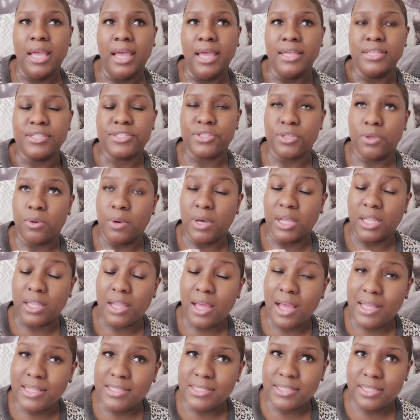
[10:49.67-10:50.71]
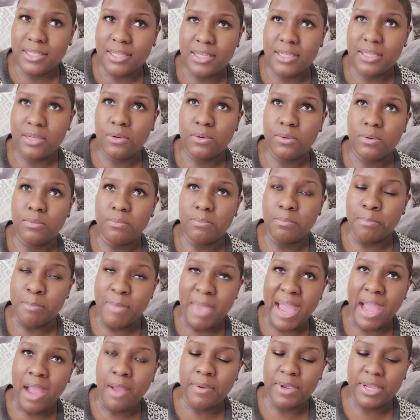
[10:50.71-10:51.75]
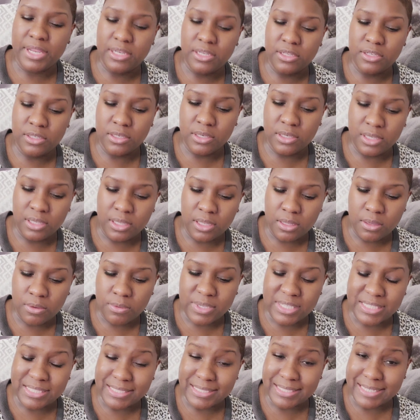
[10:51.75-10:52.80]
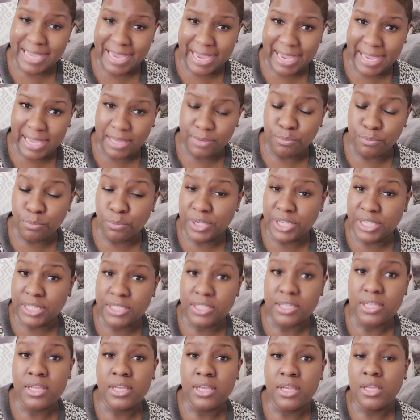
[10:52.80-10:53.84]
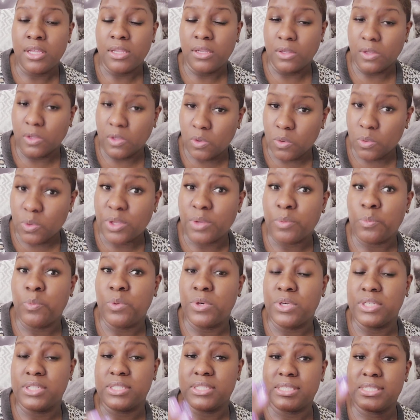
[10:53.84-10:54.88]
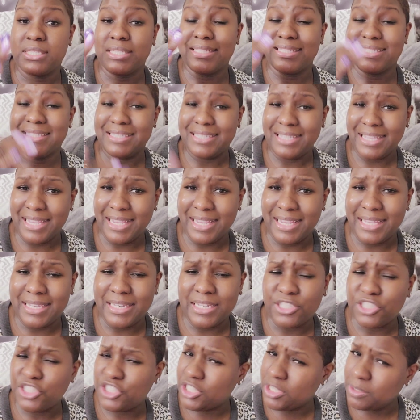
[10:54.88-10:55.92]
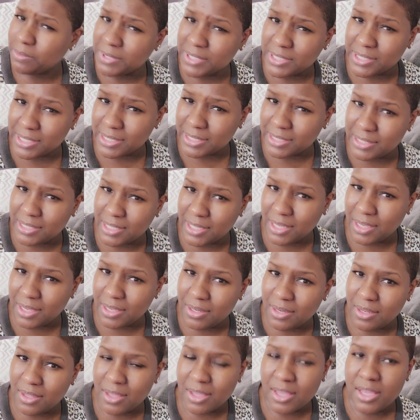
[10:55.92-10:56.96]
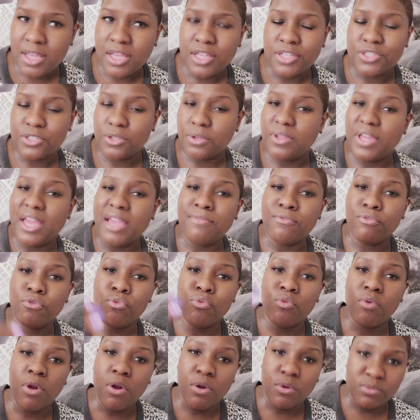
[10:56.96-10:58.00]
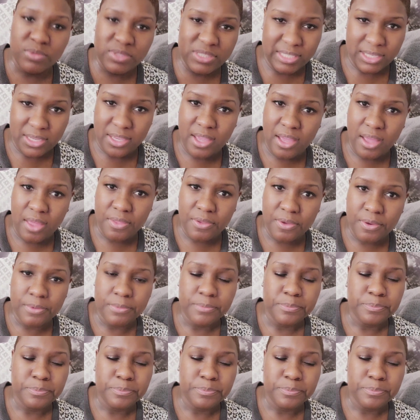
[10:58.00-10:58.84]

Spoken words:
So Alonza married Logan's dad when Logan was 10 and she was 16. So they've grown together.